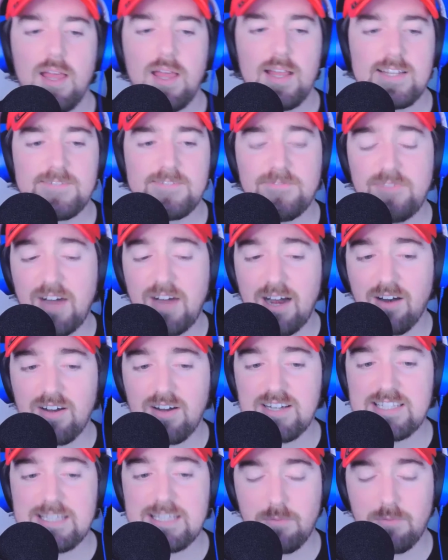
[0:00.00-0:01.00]
It's
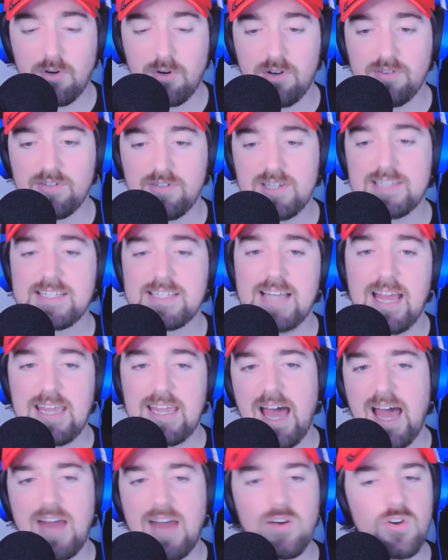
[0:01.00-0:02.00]
very similar, at least.
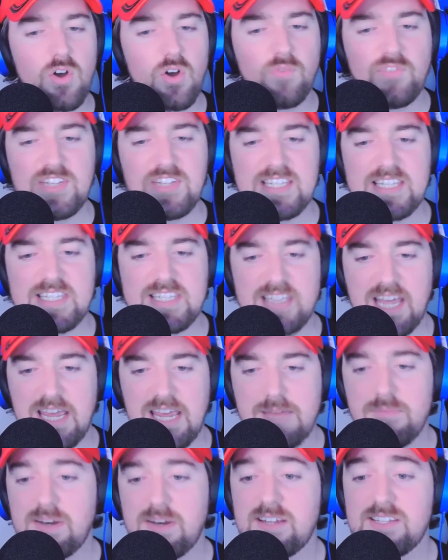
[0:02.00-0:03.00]
Yeah, I don't know if it's the
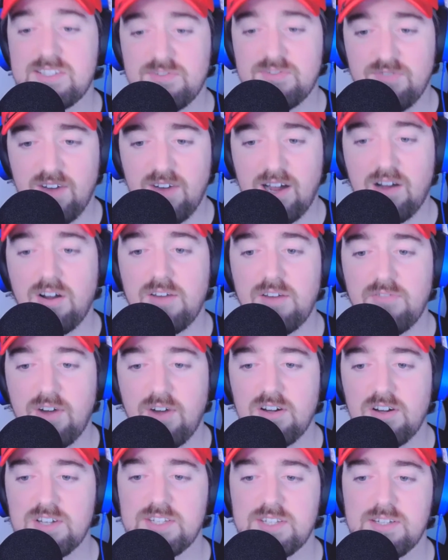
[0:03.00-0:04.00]
same, but it is very,
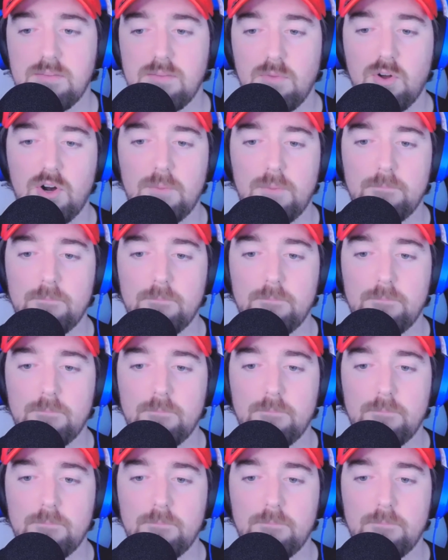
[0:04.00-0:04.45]
very similar.